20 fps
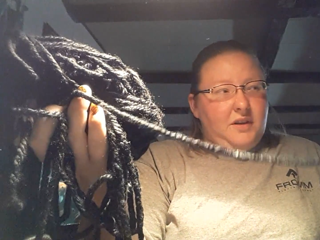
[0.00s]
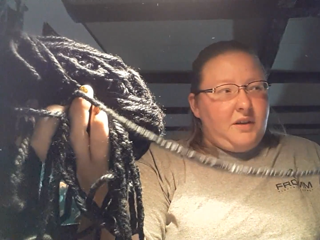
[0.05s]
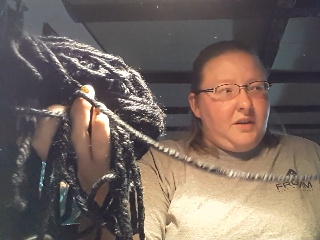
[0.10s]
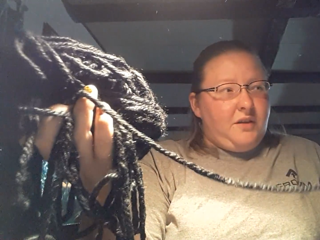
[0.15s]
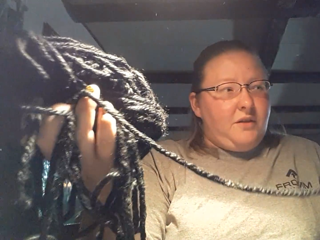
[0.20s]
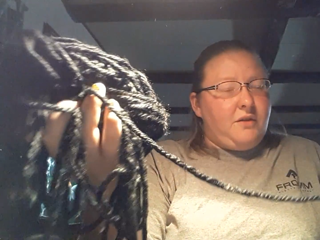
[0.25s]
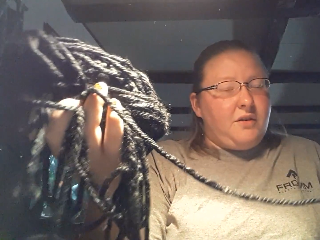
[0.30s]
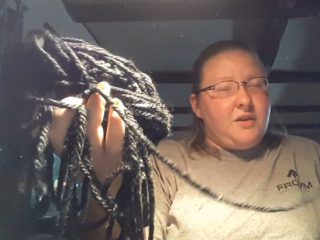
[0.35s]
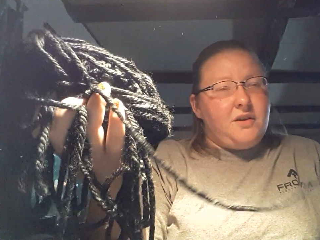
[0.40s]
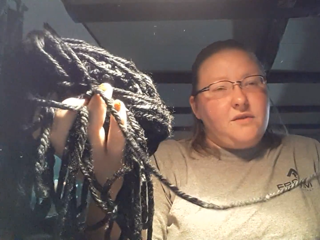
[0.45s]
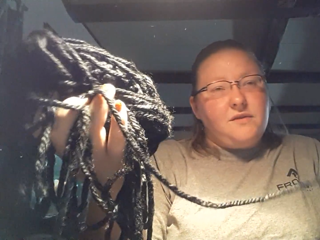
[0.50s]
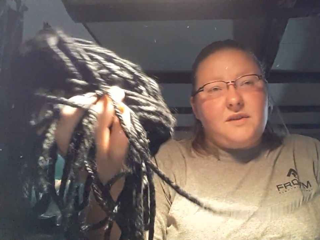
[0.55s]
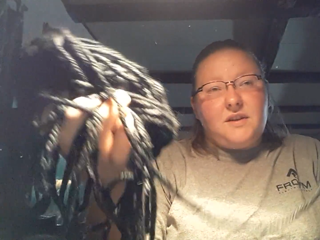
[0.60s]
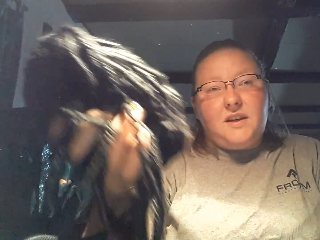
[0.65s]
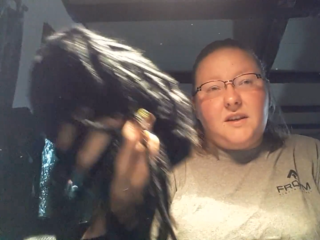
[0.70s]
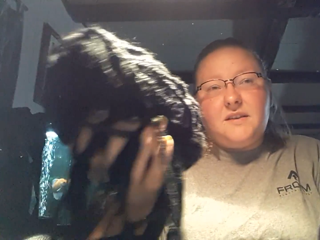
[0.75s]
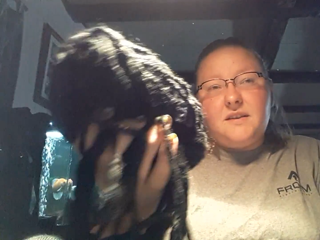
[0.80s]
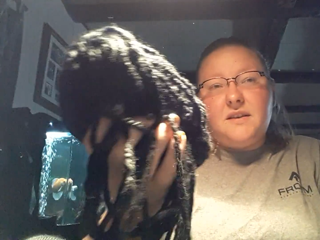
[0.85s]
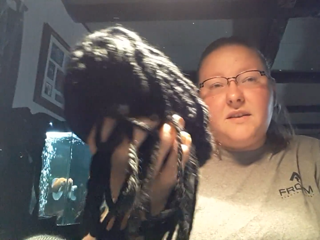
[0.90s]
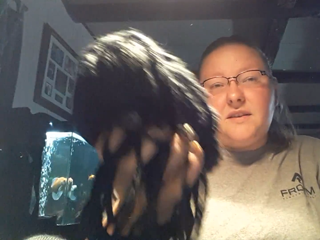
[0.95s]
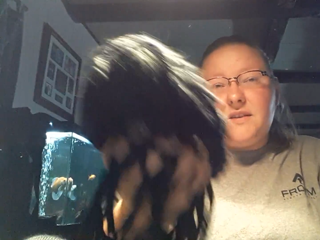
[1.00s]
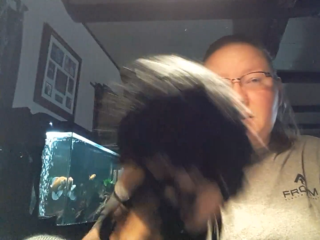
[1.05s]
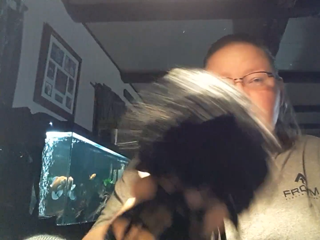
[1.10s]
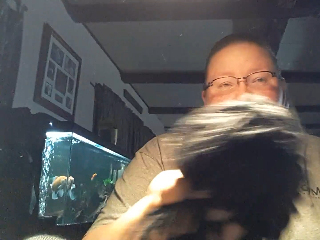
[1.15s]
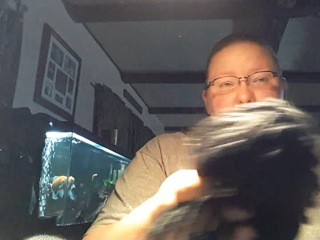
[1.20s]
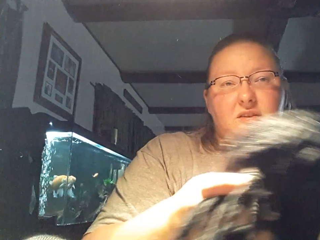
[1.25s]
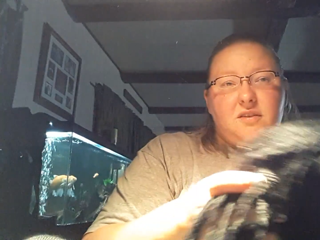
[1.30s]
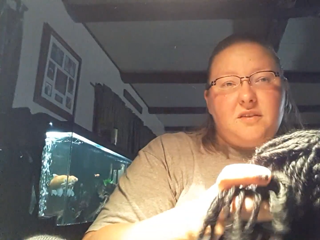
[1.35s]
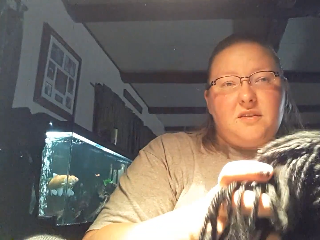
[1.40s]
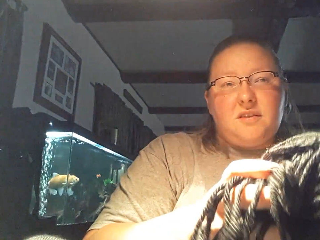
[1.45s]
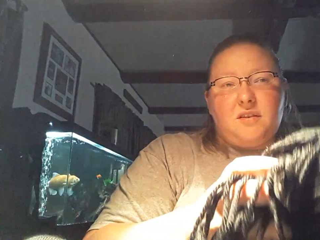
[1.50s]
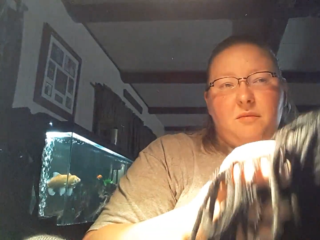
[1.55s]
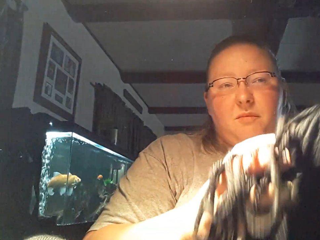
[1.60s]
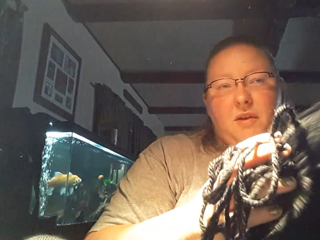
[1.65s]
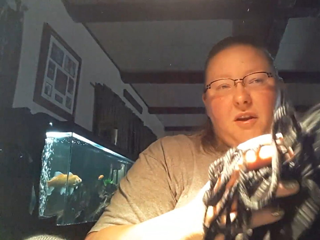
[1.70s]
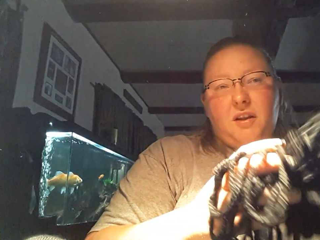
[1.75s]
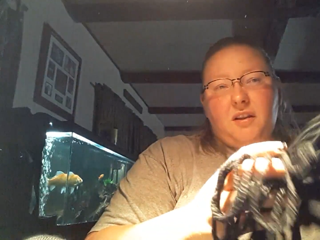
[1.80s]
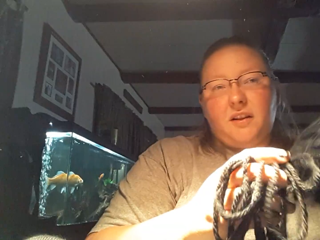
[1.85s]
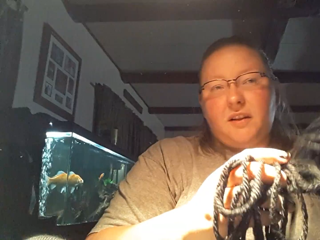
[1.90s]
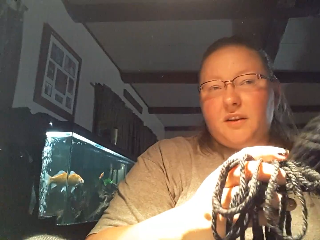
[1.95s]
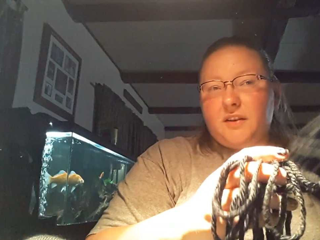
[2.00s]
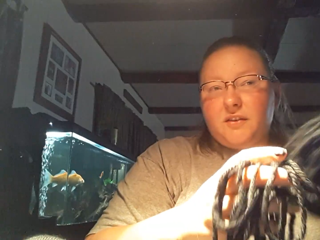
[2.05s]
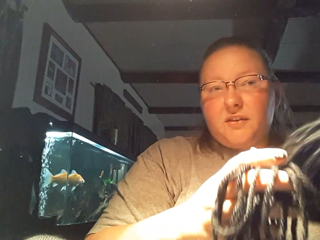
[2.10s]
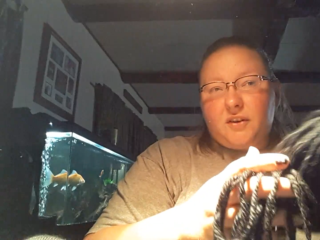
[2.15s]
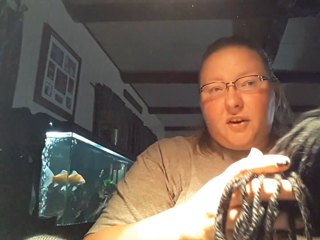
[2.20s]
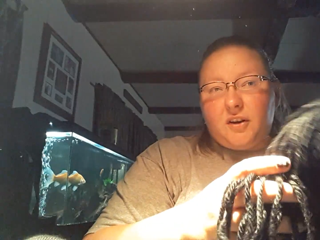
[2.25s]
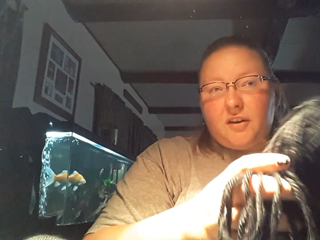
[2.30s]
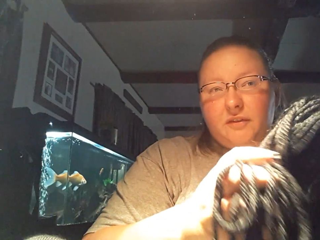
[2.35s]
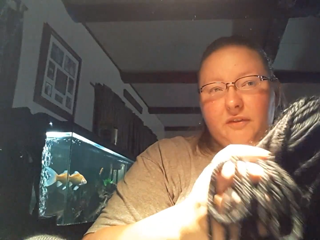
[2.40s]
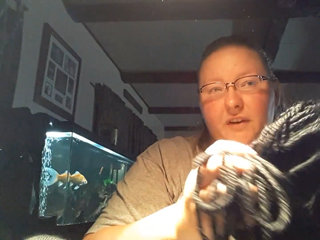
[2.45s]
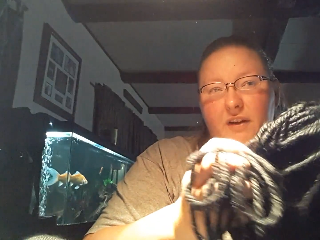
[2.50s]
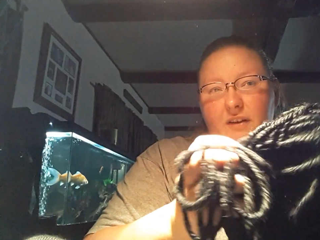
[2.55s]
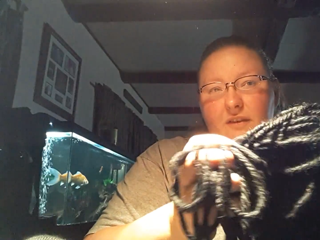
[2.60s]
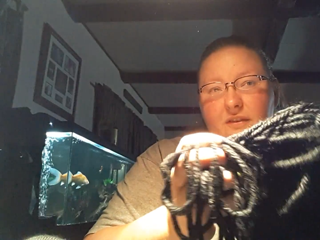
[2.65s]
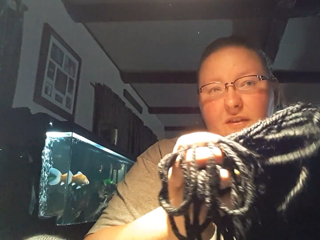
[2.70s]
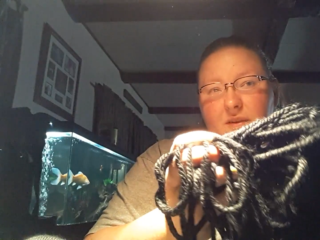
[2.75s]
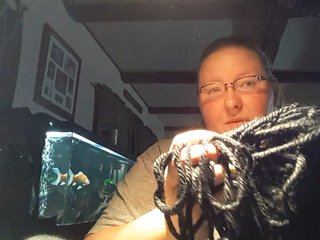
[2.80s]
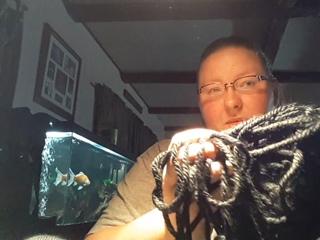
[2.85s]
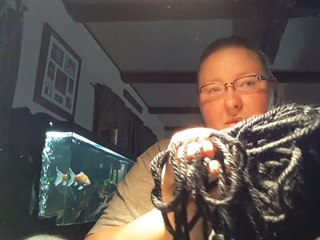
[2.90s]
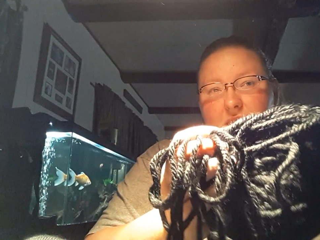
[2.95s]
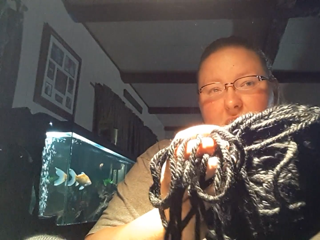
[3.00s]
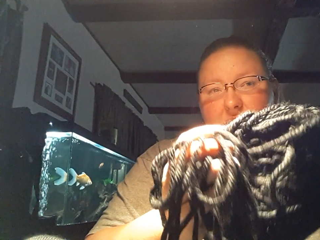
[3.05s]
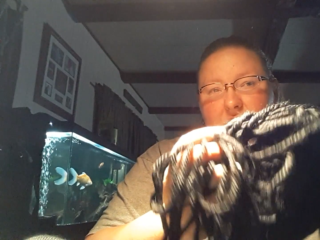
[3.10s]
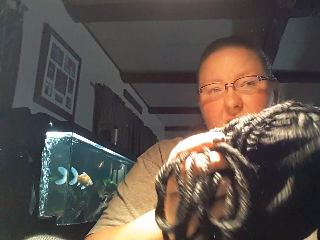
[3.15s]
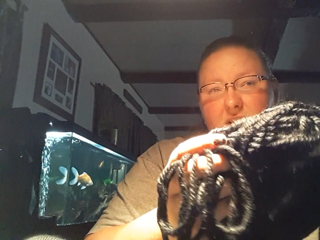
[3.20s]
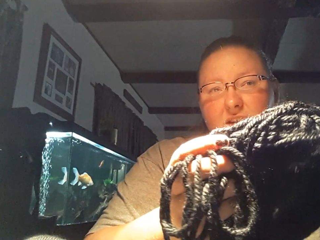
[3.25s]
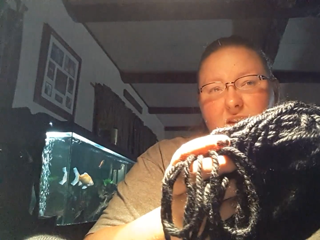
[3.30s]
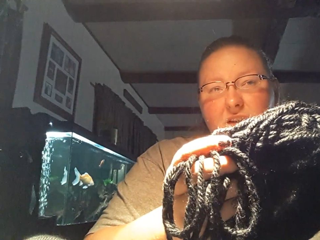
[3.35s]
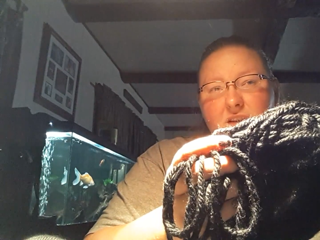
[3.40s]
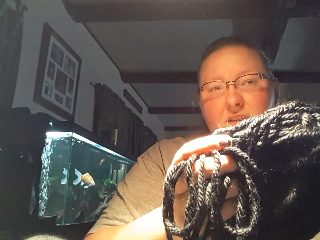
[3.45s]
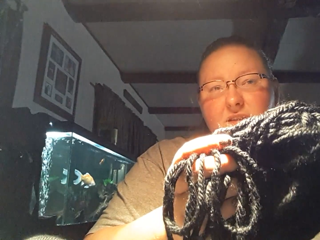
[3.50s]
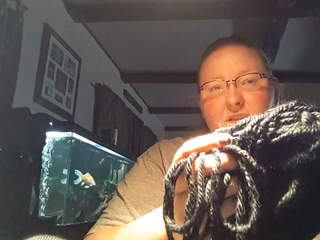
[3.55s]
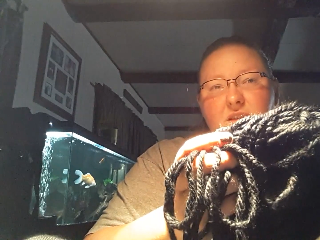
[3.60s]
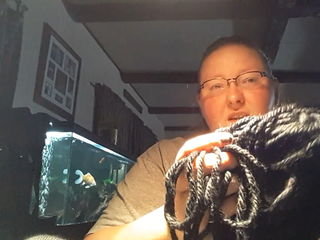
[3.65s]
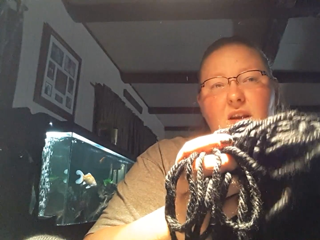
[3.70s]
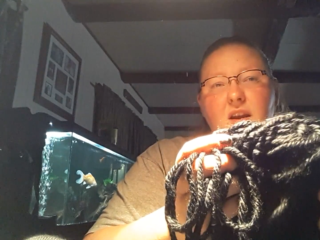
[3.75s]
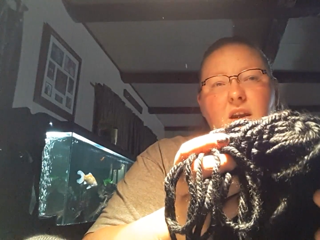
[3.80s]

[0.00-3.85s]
you can use easy stitches to make like a scarf out of something like this,